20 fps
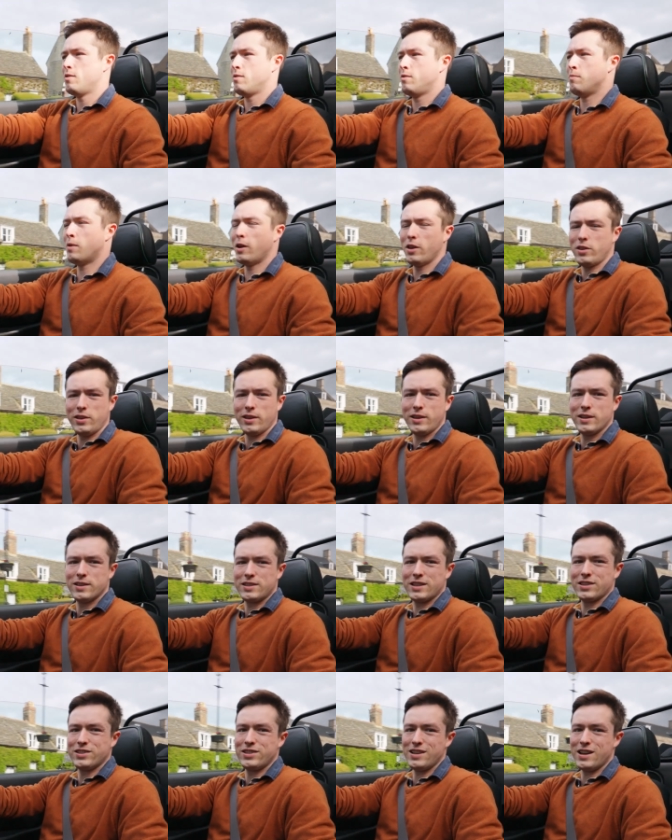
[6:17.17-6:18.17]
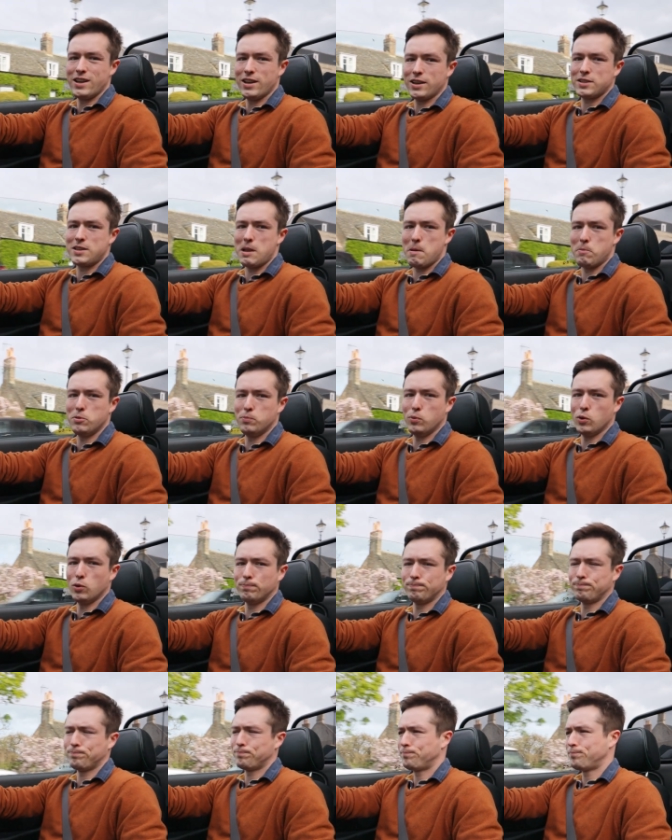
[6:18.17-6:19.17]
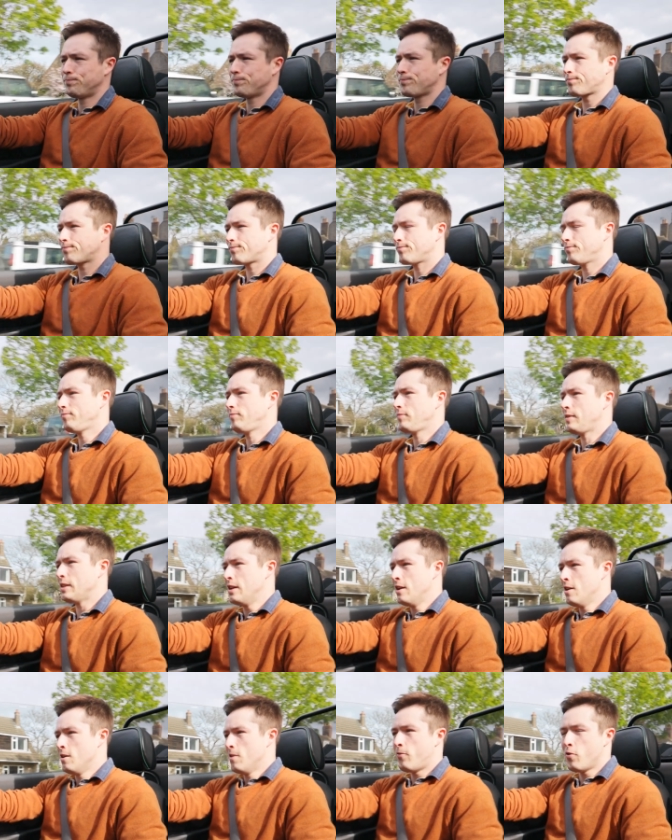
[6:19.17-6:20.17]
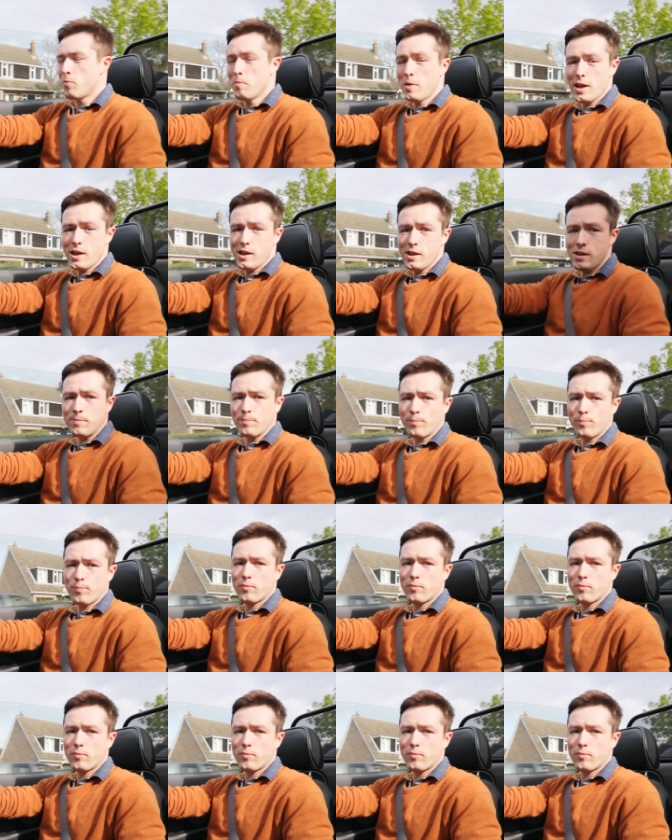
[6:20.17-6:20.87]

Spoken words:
you might think it's actually unacceptable. For me,